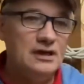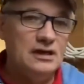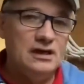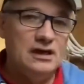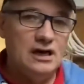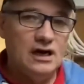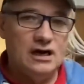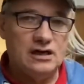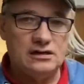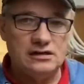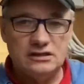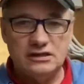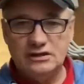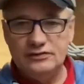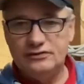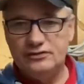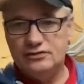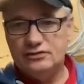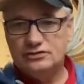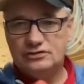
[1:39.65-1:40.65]
I'll give
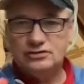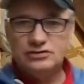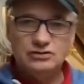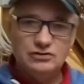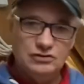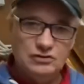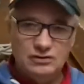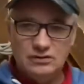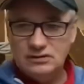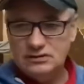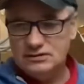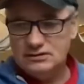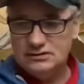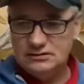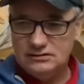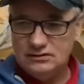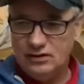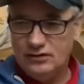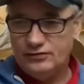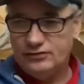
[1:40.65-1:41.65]
you a tour
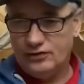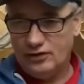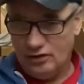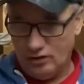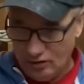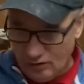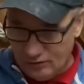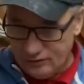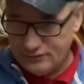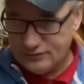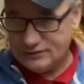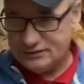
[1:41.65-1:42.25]
of the loft.